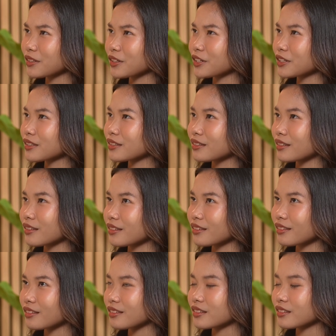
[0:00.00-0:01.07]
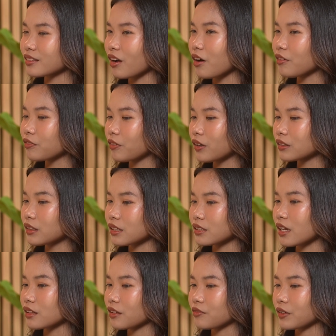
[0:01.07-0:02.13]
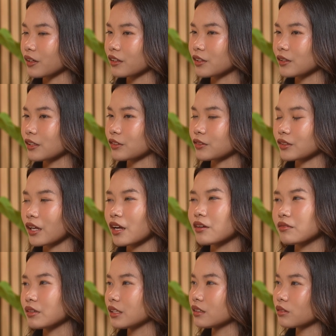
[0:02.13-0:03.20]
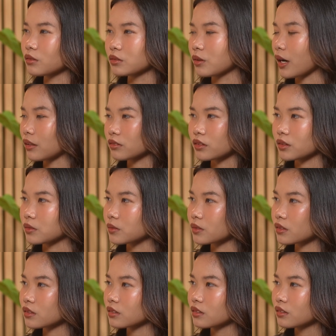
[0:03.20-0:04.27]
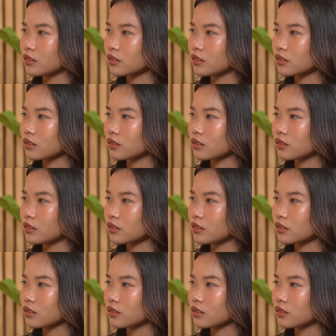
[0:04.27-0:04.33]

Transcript: there's stuff on the scientific calculator that I really don't know how to use.